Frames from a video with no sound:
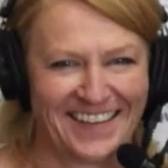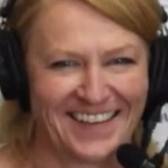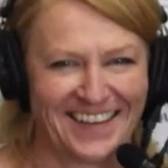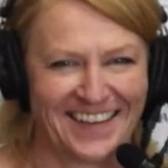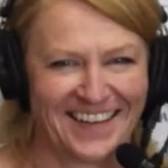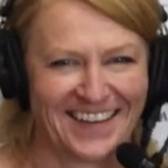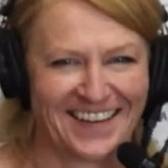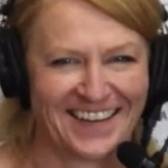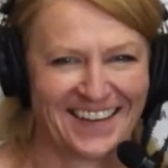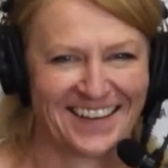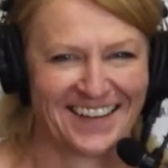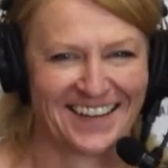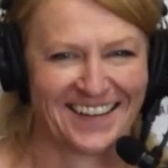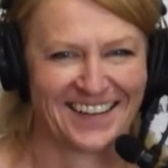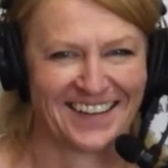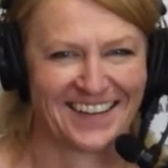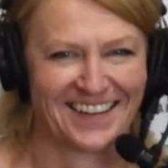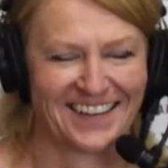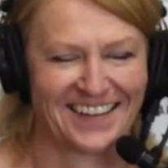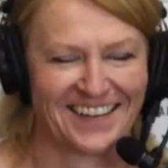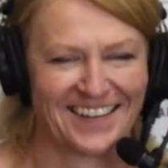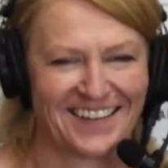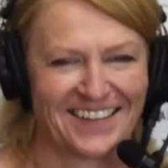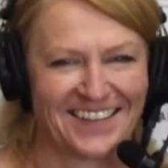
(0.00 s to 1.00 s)

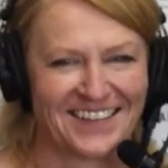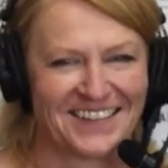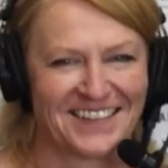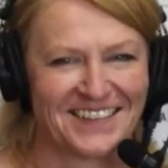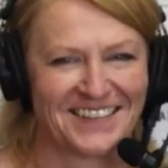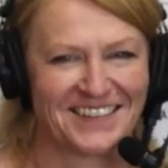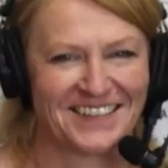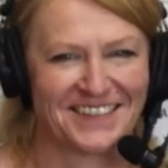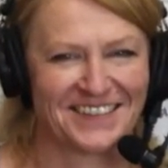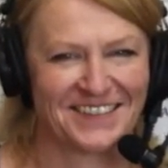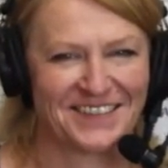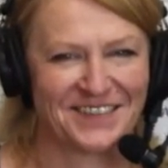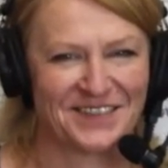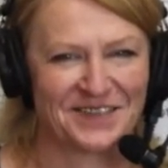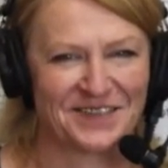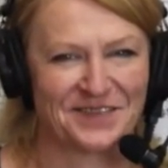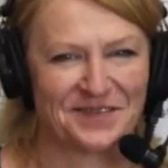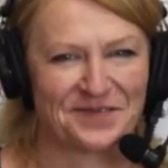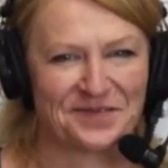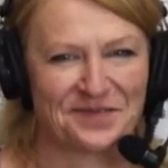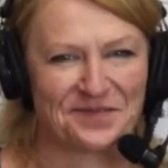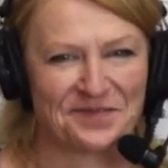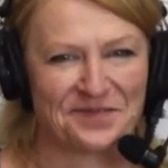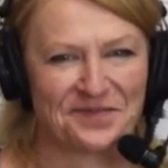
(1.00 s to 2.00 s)

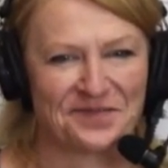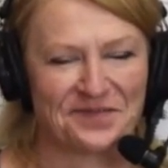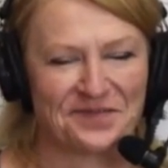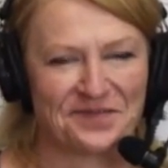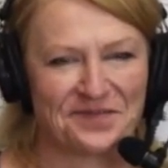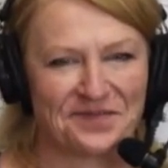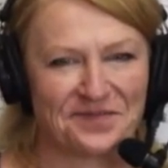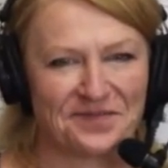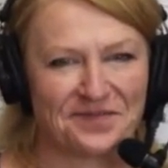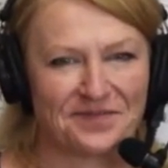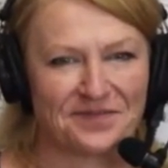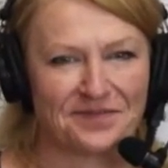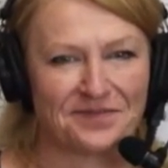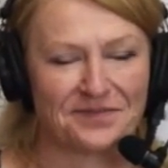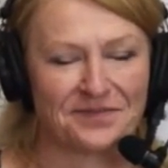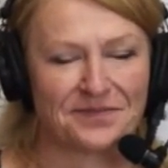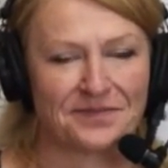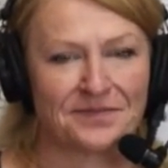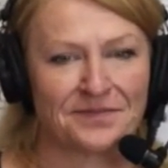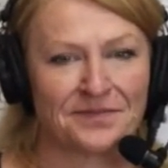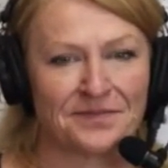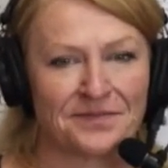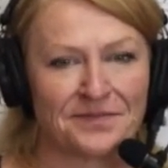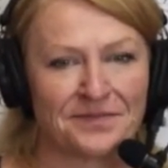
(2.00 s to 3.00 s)

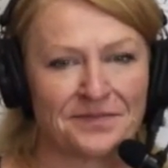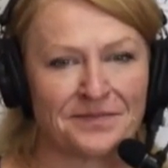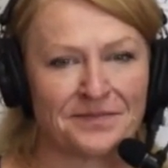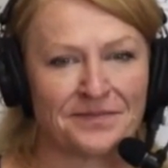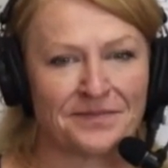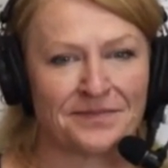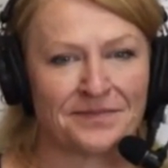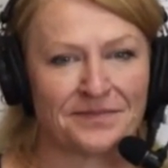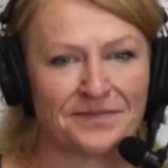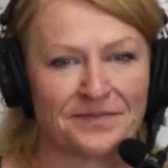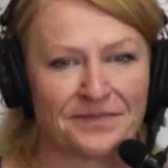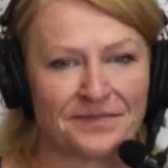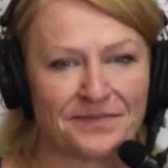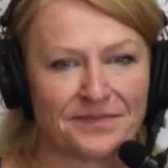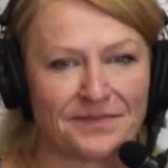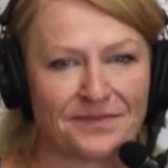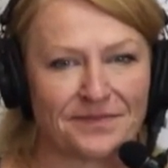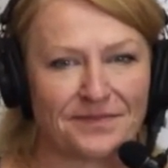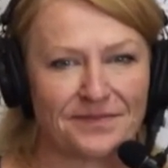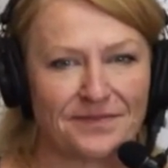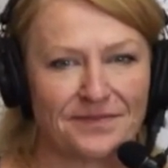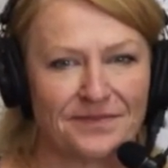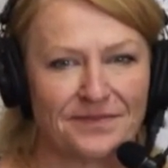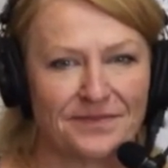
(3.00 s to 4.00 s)

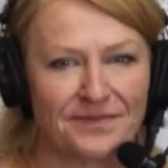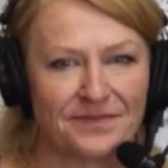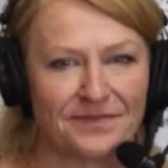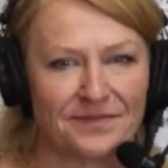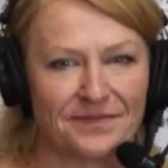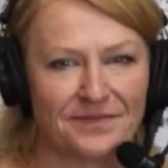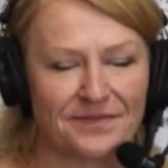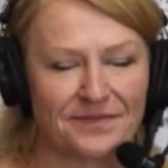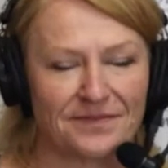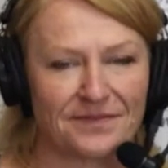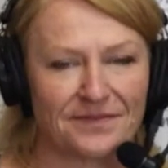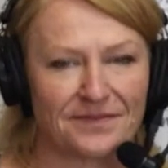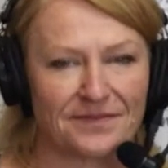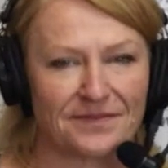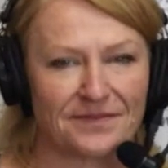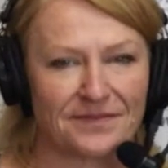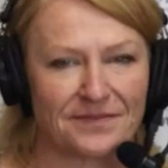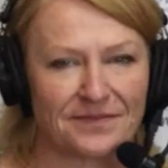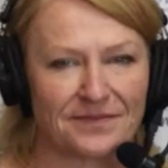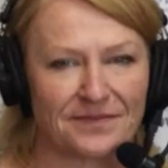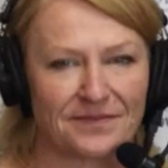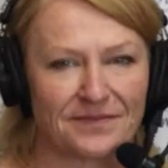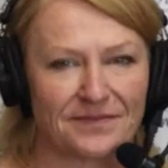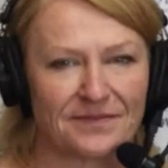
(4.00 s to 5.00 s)

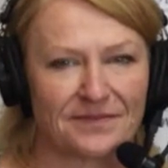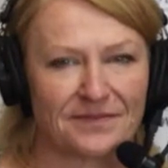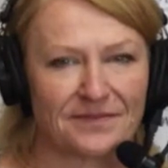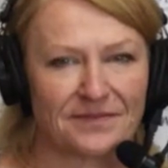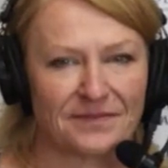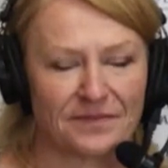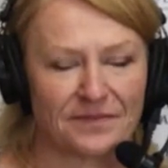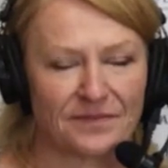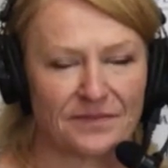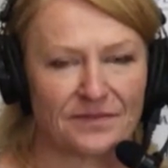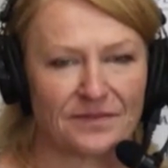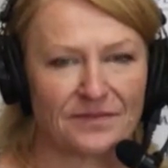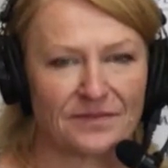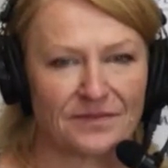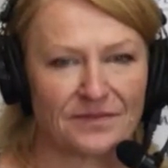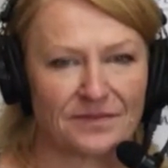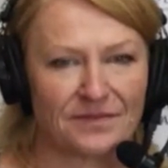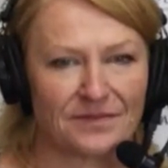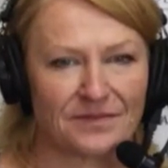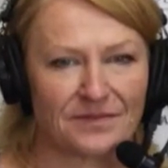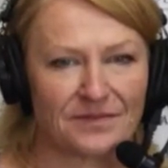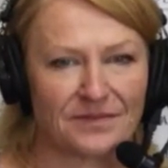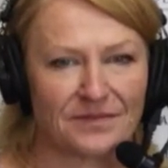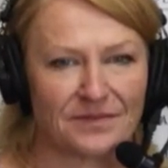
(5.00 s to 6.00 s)

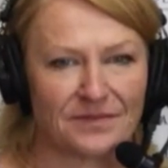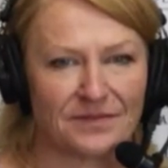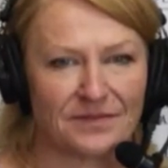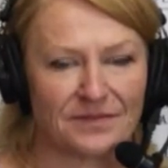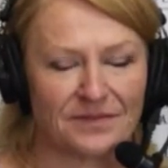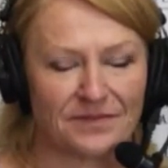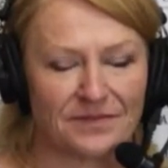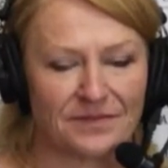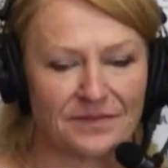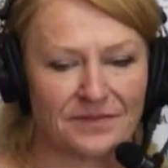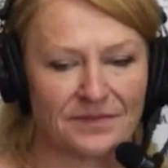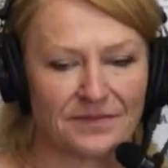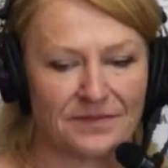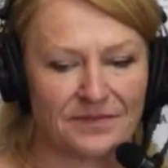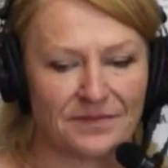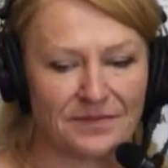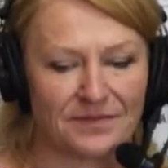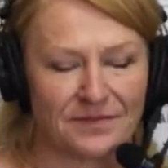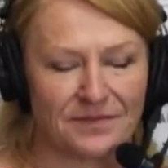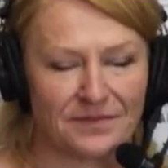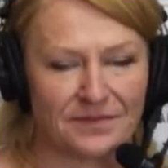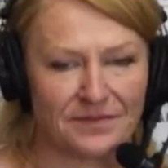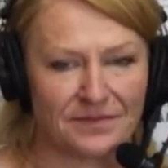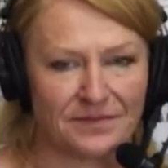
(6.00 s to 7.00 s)

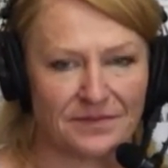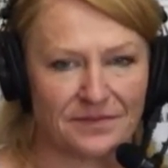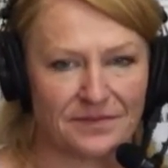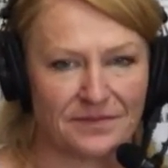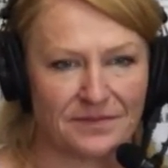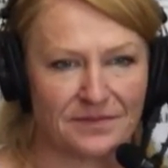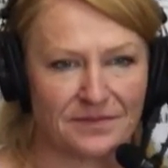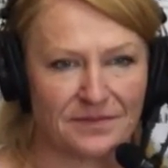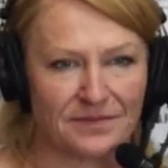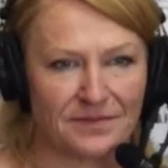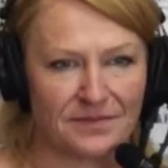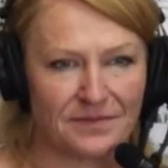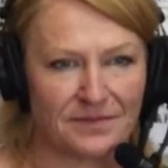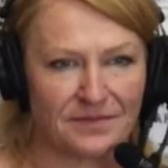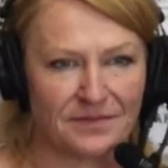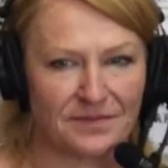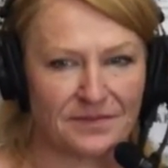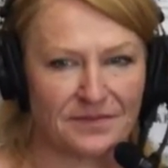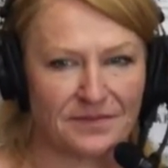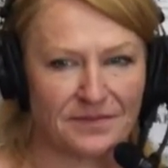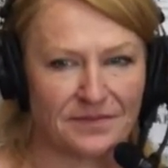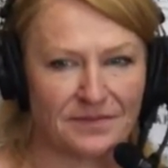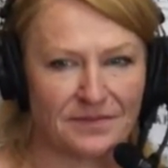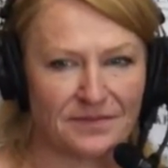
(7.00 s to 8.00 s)
[no speech]